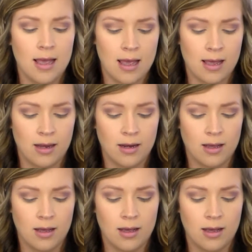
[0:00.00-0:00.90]
And
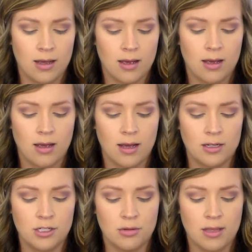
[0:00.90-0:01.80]
I
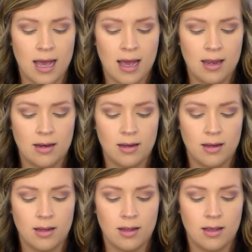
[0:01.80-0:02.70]
do that
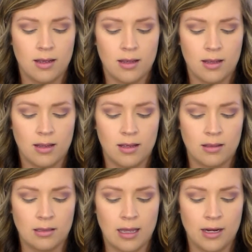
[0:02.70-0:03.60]
in
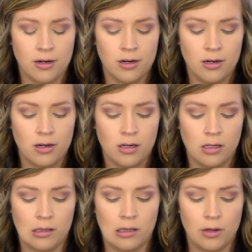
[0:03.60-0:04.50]
the liner,
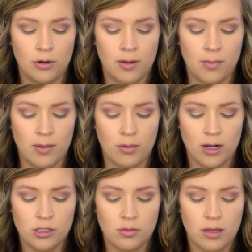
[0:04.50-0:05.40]
load up my
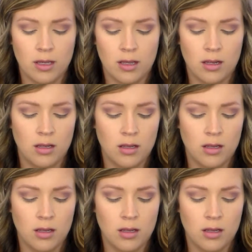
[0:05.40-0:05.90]
brush with it,